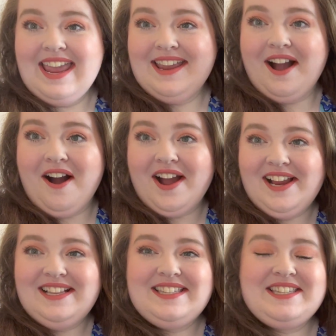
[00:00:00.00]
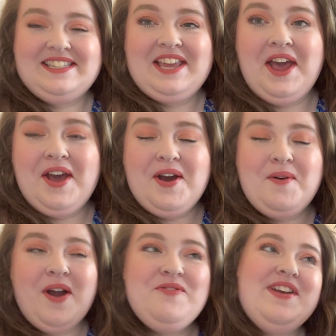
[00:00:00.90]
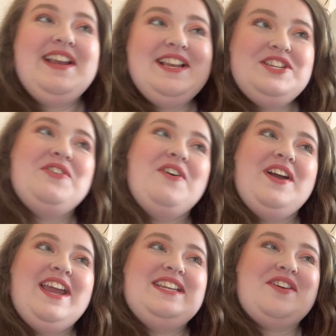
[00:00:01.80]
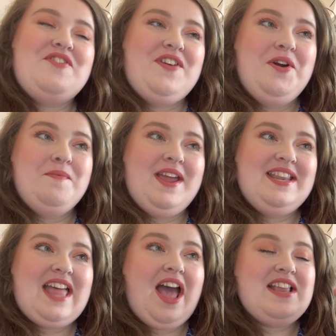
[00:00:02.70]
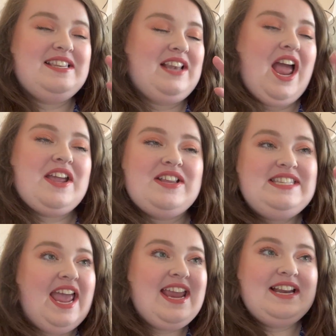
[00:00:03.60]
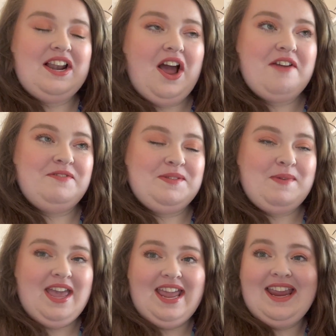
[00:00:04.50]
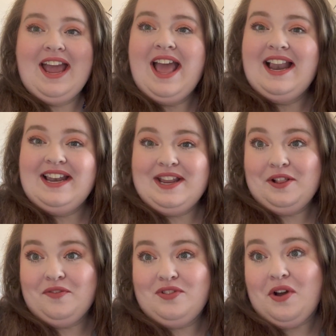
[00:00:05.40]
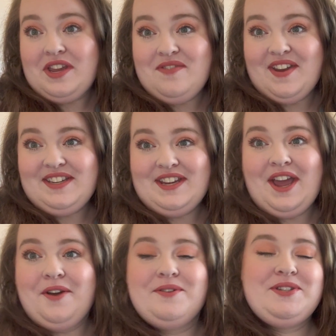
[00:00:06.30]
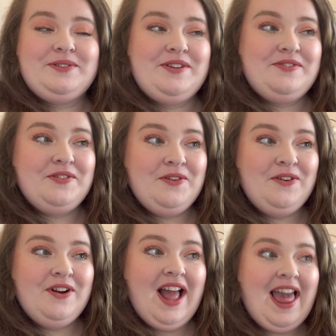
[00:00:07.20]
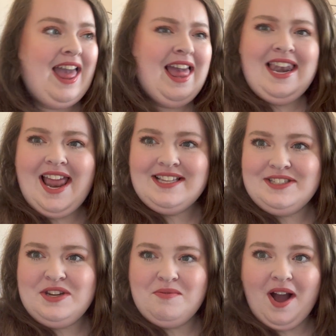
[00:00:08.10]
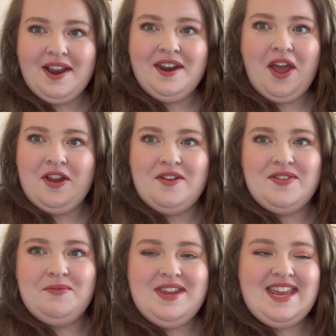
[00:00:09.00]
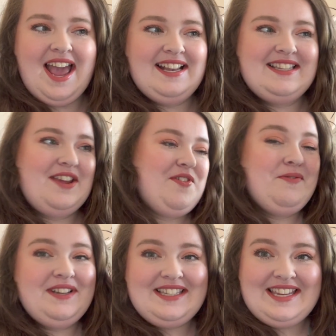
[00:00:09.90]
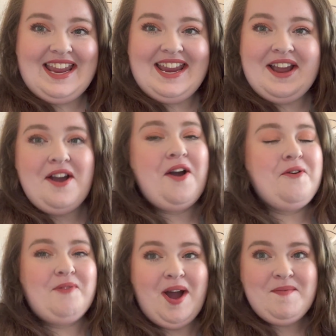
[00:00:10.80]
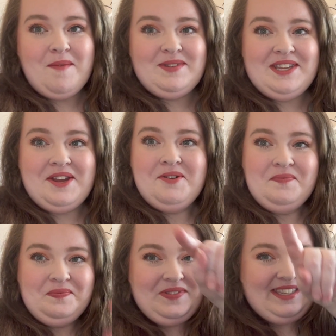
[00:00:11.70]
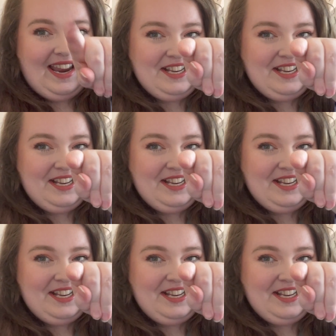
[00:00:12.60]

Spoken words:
guys. So I really enjoyed filming that like day in a life with me little vloggy video. So I thought, let's do one over the weekend. So if you want to see what I'm up to, stay